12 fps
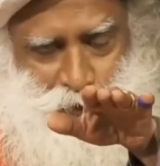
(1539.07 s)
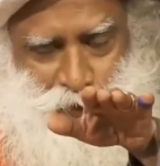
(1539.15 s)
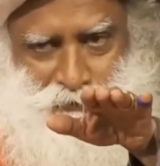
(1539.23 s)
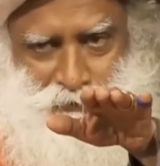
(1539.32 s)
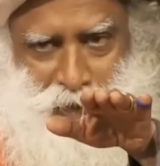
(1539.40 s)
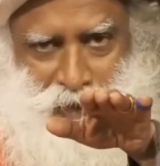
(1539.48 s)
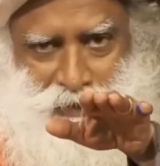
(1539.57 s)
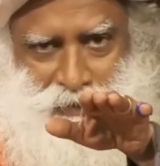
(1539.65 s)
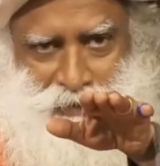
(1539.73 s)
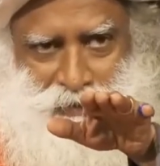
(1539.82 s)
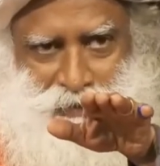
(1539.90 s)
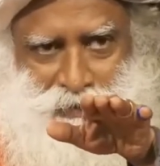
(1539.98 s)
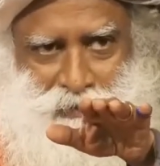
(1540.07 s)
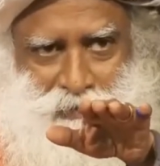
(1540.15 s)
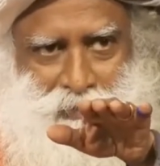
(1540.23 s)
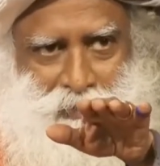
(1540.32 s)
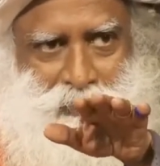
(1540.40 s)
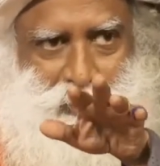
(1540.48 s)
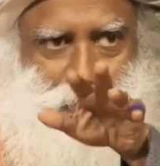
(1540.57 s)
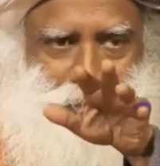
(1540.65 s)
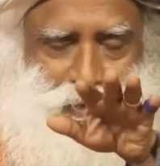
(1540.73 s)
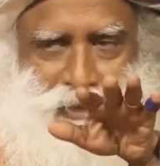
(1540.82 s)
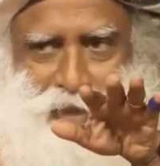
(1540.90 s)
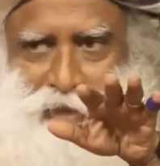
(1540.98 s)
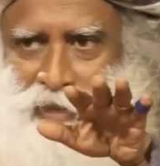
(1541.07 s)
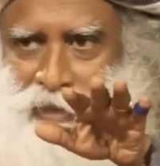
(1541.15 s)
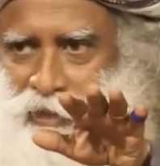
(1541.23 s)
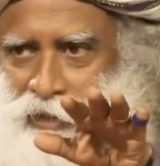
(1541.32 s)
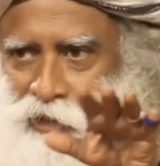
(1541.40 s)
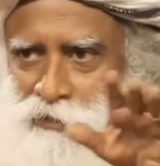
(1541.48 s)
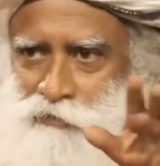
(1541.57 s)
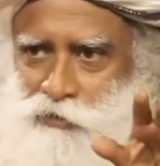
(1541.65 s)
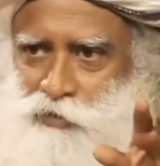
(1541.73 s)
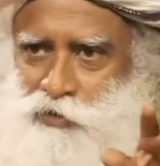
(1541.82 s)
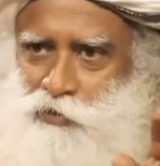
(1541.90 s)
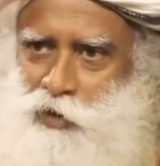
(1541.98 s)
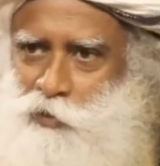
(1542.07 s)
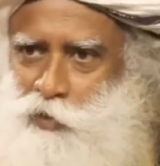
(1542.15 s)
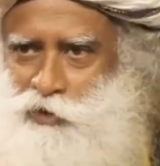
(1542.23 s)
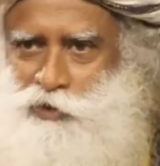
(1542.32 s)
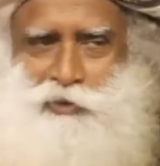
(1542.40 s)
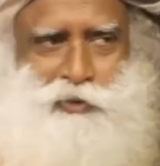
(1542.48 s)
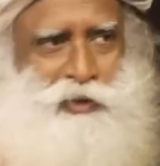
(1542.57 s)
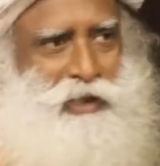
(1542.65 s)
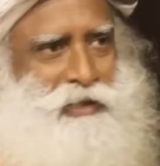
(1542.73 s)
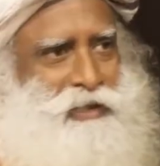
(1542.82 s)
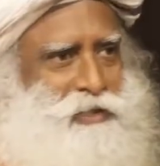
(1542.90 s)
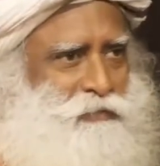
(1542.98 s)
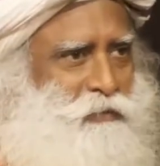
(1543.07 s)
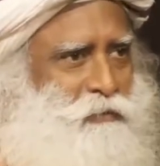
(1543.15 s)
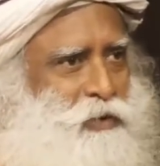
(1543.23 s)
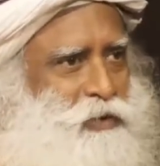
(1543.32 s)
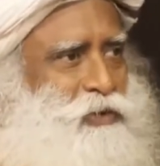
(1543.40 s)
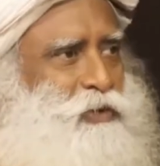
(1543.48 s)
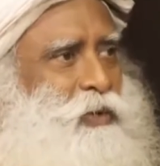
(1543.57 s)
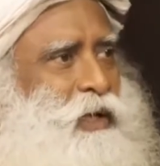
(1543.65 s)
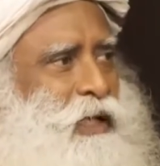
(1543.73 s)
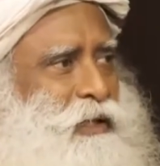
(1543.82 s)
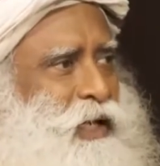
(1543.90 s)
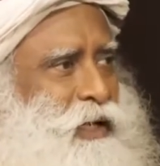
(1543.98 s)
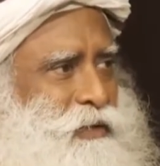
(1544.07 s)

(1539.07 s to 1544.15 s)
flat, the bulls get little confused. One wants to go like this, one wants to go like that.